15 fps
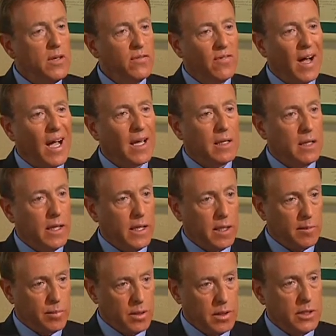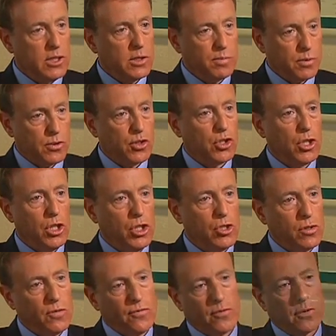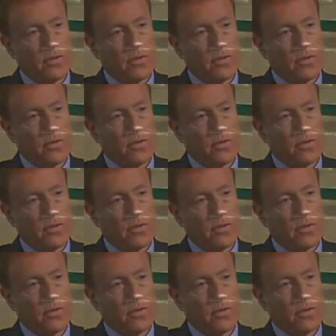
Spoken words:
violating police procedure for